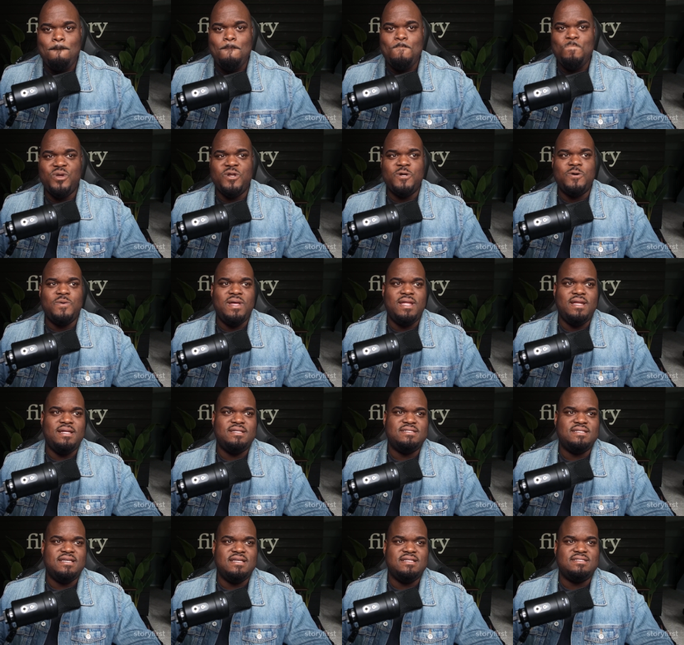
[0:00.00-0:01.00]
And
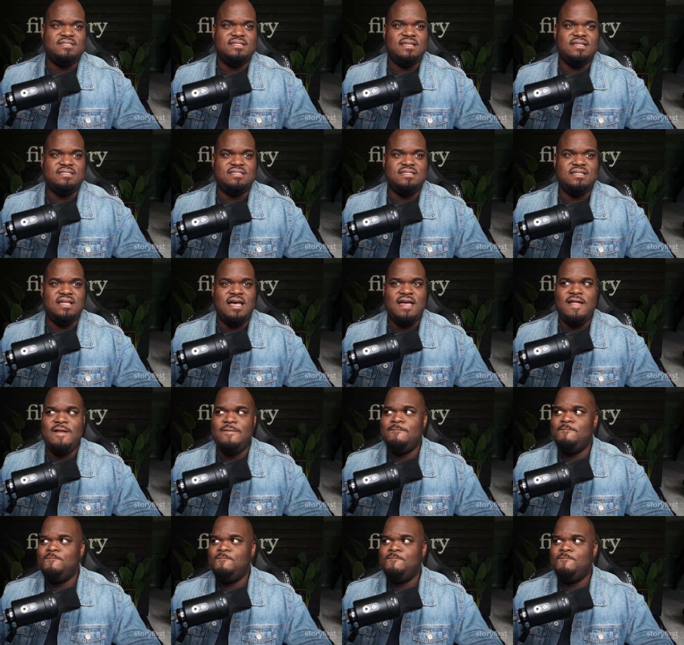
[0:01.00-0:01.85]
it's not